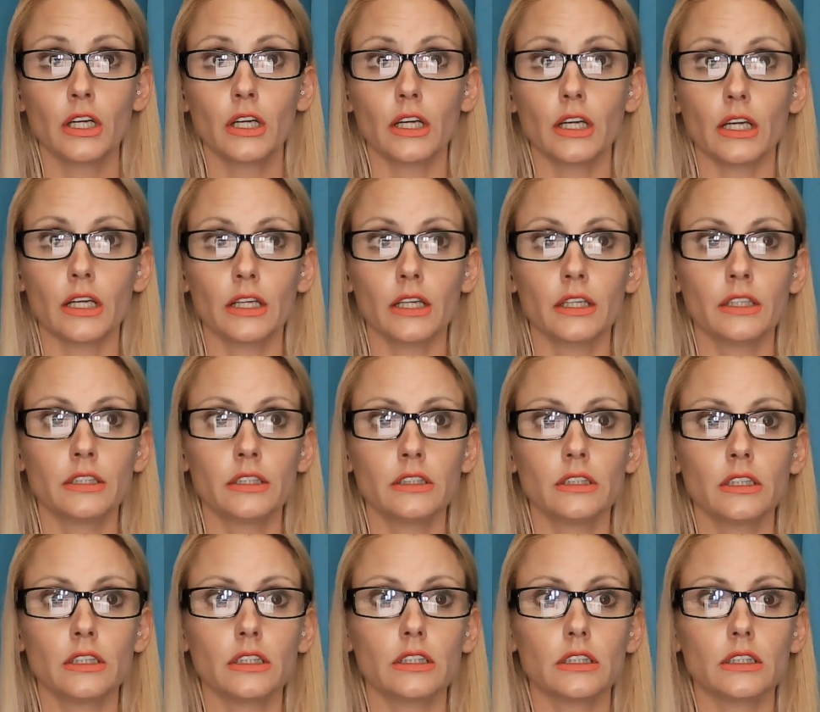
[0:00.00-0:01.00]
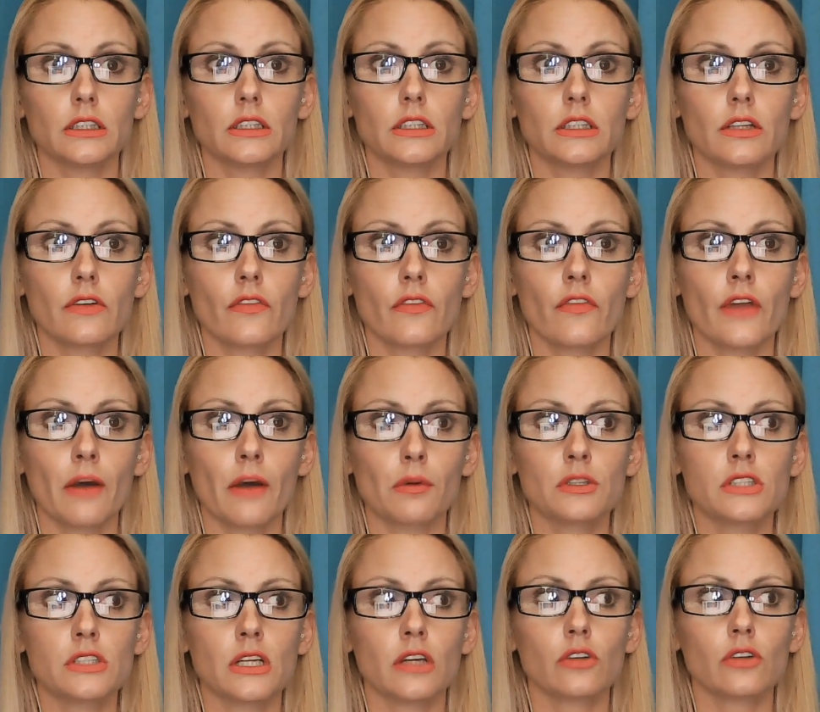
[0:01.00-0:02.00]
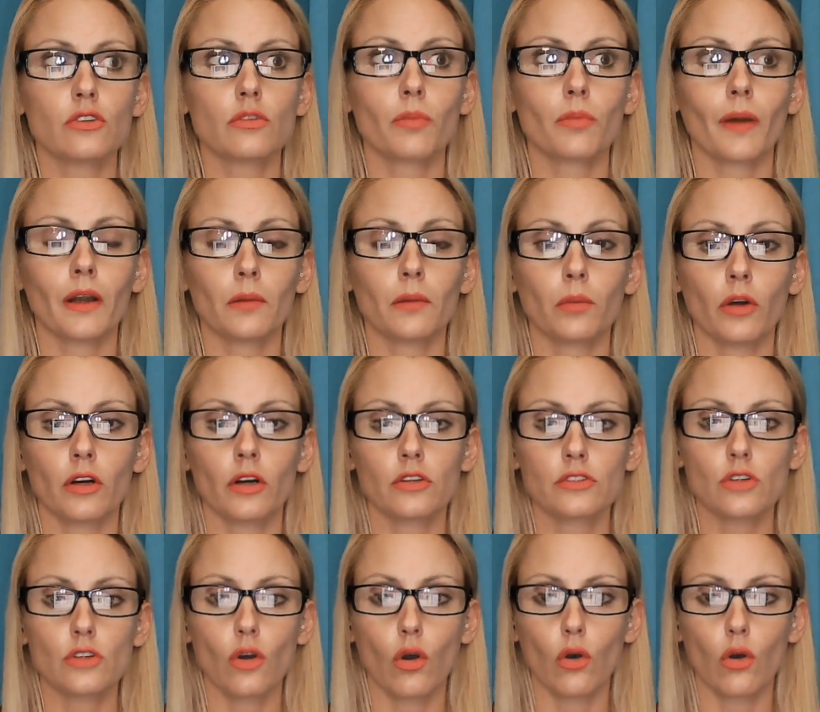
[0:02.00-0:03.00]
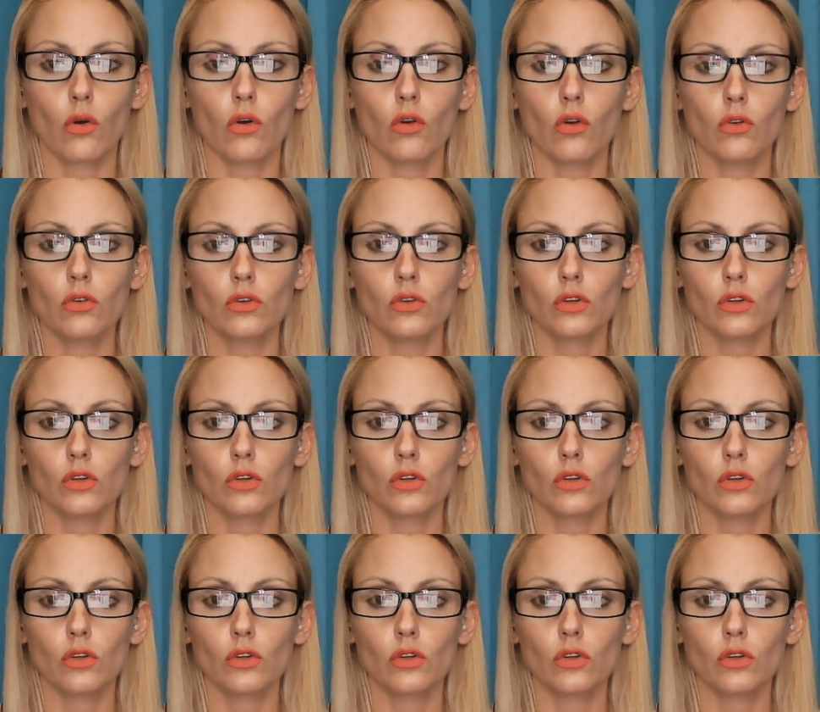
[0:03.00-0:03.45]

And that was Andrew Breitbart's whole